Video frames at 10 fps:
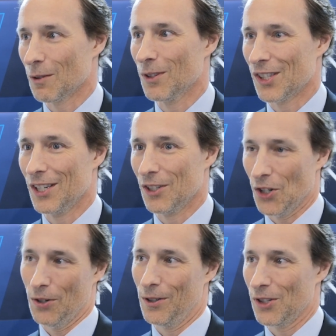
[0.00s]
It was an
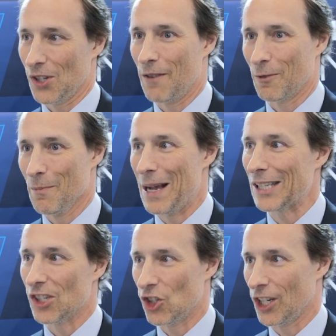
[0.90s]
internal software
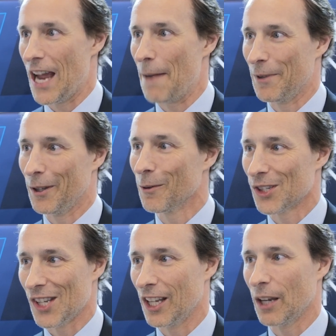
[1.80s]
messaging app that they were
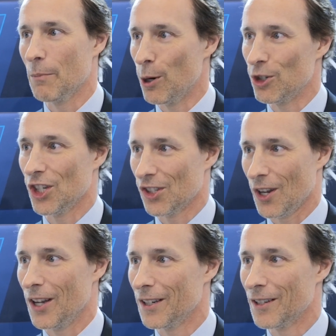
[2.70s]
selling emojis
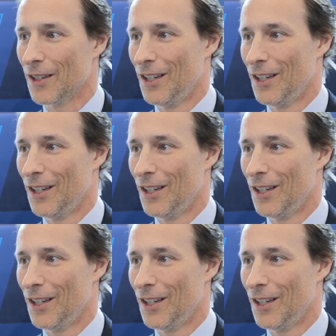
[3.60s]
on.